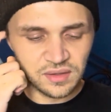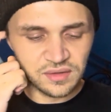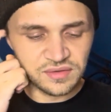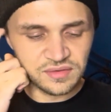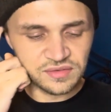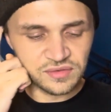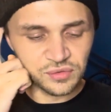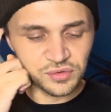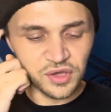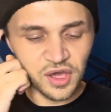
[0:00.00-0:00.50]

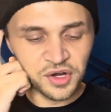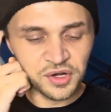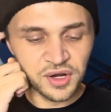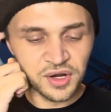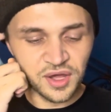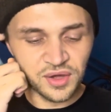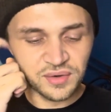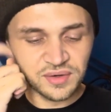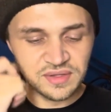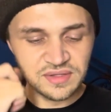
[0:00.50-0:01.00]
So y'all
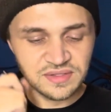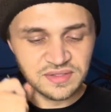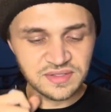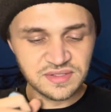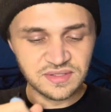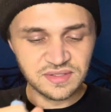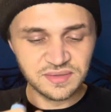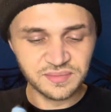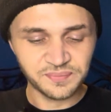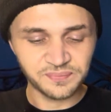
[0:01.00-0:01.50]

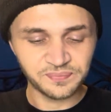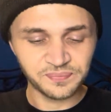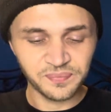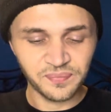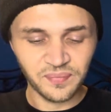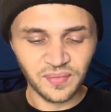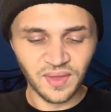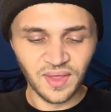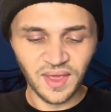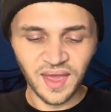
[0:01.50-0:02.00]
notice,
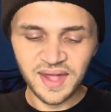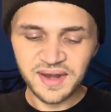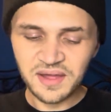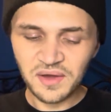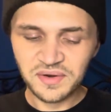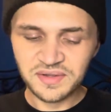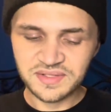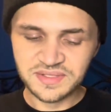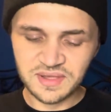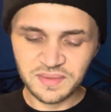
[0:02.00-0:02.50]
I
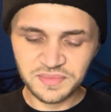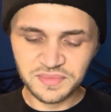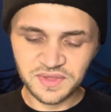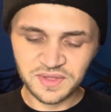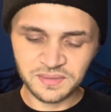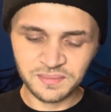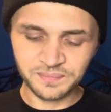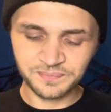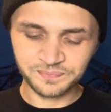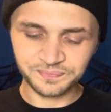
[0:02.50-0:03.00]
noticed
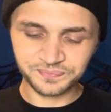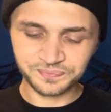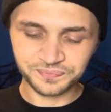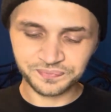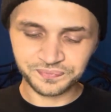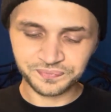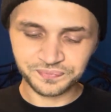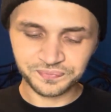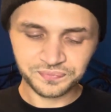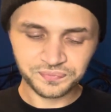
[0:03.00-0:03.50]
something
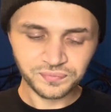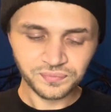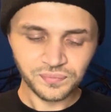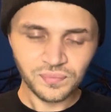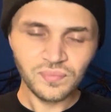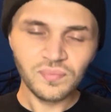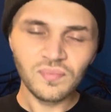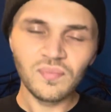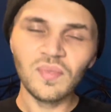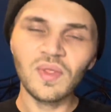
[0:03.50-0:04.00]

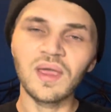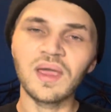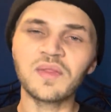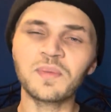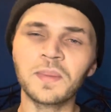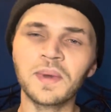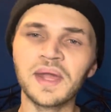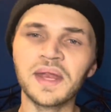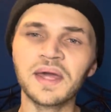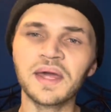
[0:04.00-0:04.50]
at the
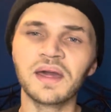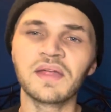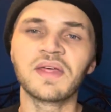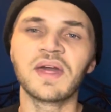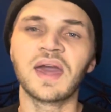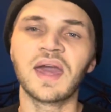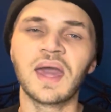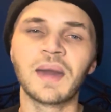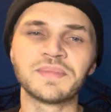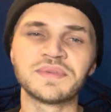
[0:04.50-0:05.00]
beginning of
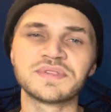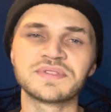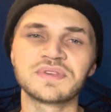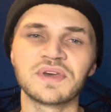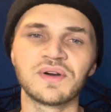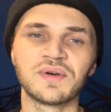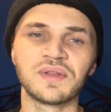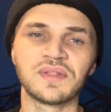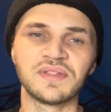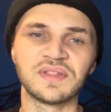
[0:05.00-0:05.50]
that
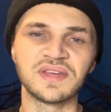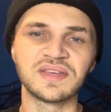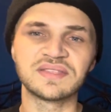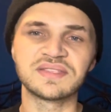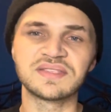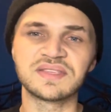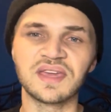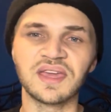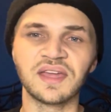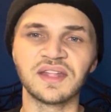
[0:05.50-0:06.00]
episode in that
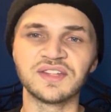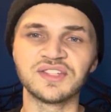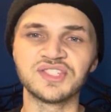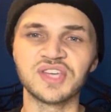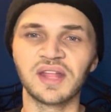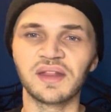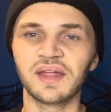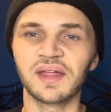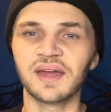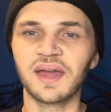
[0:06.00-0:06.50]
scene,
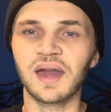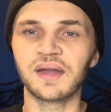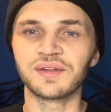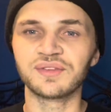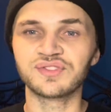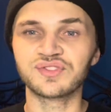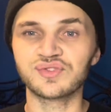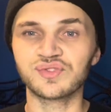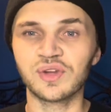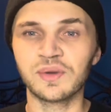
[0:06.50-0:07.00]
Jayla kind of
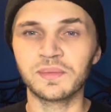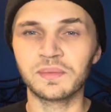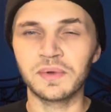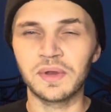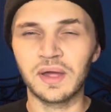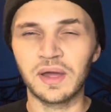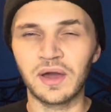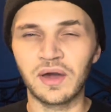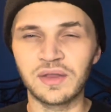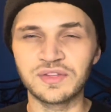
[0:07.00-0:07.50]
stripped
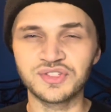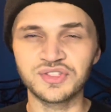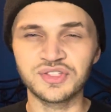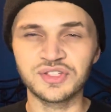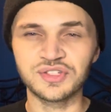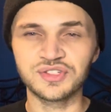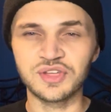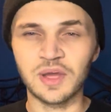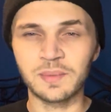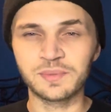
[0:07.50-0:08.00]
down and she
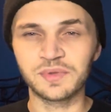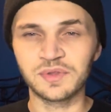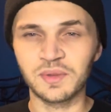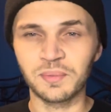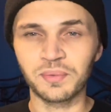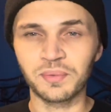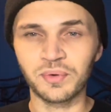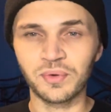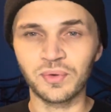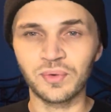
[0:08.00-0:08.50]
jumped in the
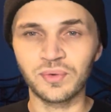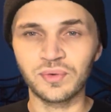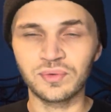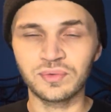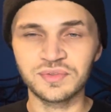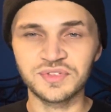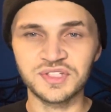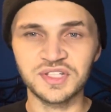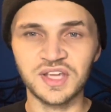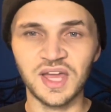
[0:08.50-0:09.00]
pool.
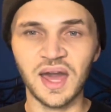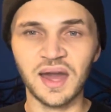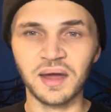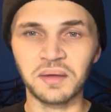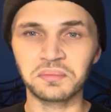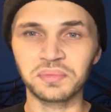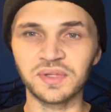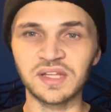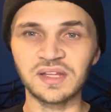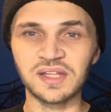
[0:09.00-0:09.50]
She got
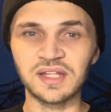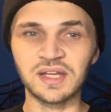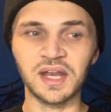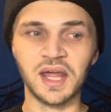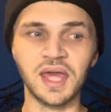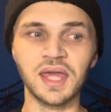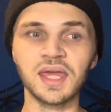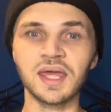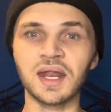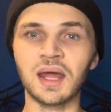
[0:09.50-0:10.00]
completely
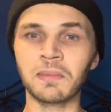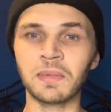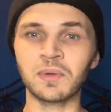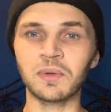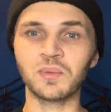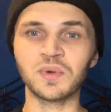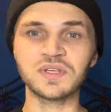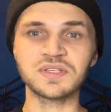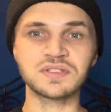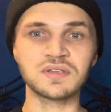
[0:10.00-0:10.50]
naked. I mean,
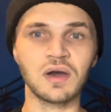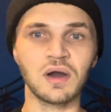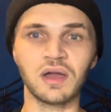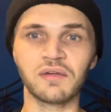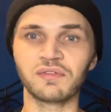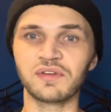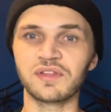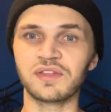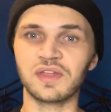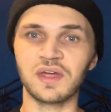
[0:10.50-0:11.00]
we saw
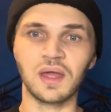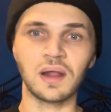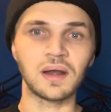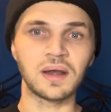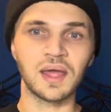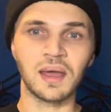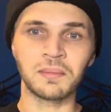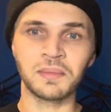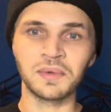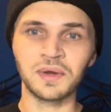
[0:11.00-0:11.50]
everything
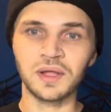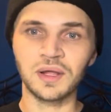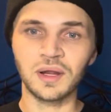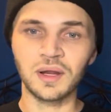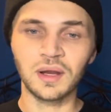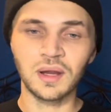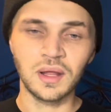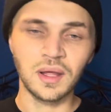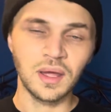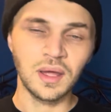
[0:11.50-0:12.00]
damn
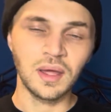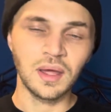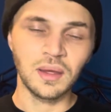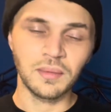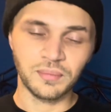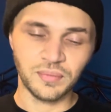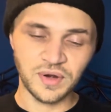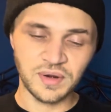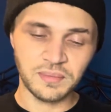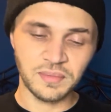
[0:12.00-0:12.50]
near,
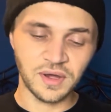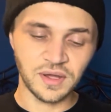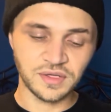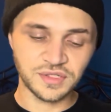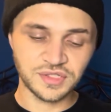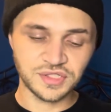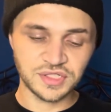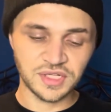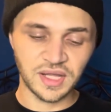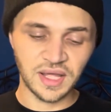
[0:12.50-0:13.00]
pretty much.